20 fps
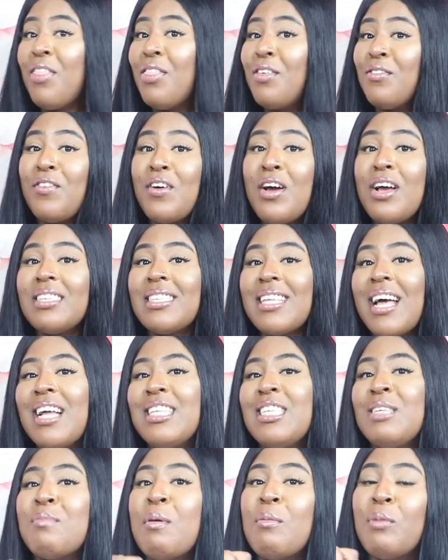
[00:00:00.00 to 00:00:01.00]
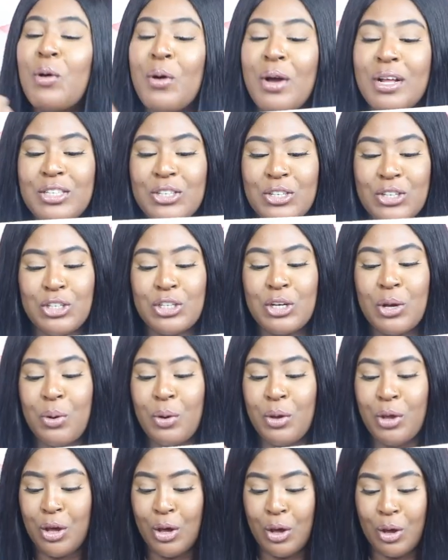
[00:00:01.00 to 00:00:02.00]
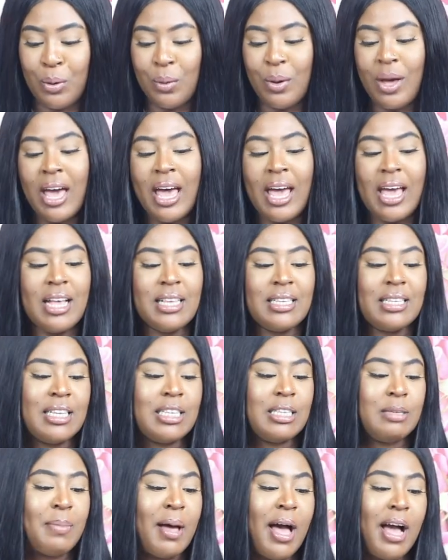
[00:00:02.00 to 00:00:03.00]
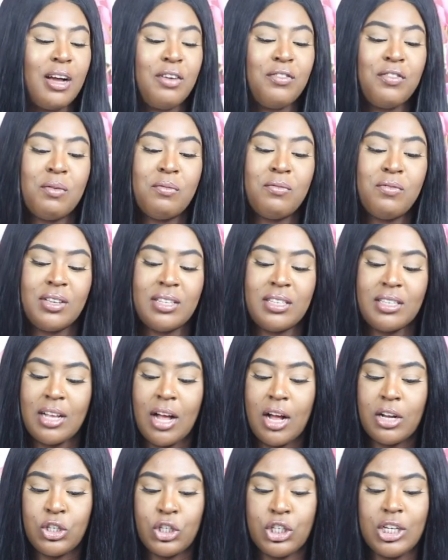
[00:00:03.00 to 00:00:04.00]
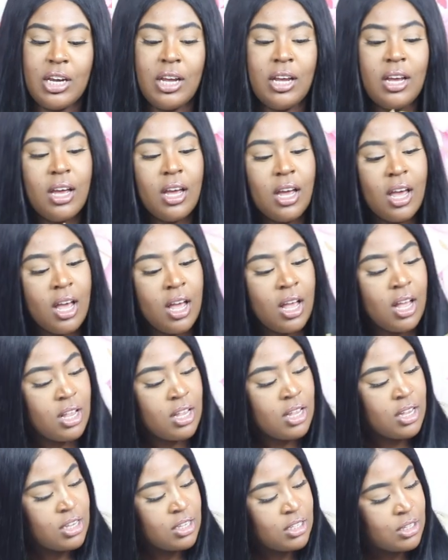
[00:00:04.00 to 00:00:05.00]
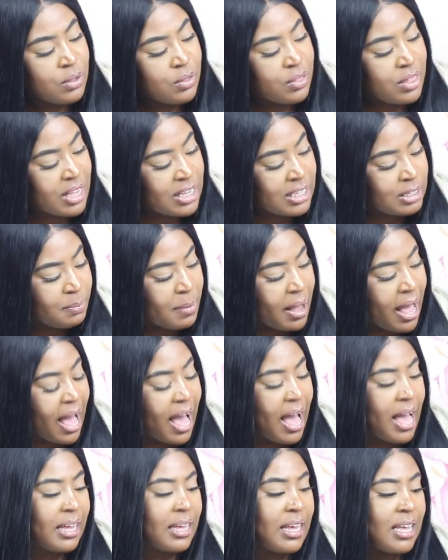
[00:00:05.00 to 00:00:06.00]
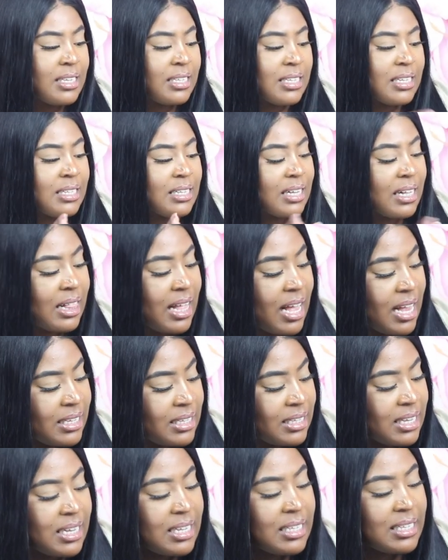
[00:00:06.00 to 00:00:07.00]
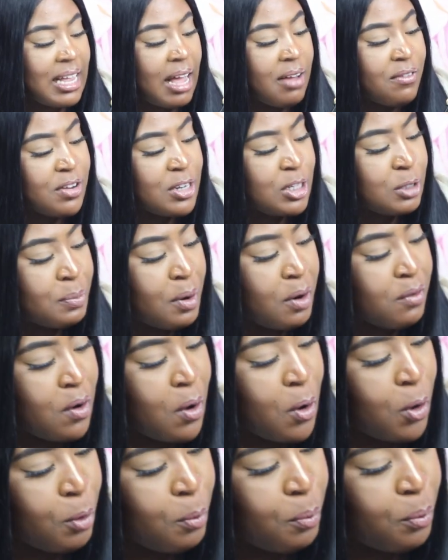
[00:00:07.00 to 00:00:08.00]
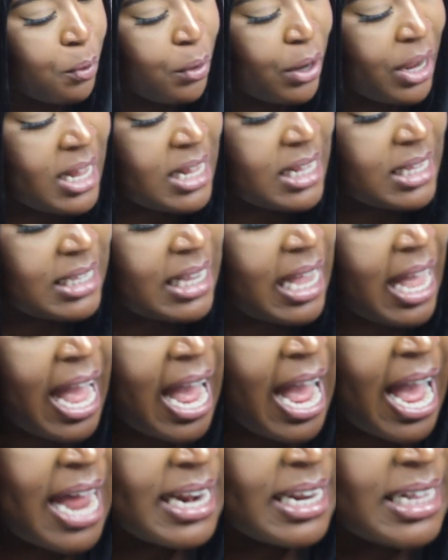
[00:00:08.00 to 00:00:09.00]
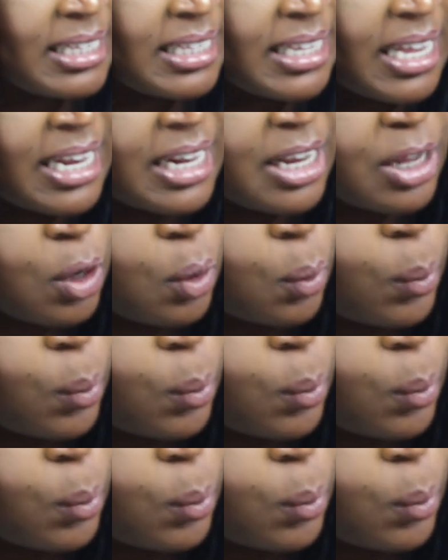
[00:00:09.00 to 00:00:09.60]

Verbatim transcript: The first item I'm going to show you is this bag from Versace. So this bag is in the classic Savage Baroque print and it's in a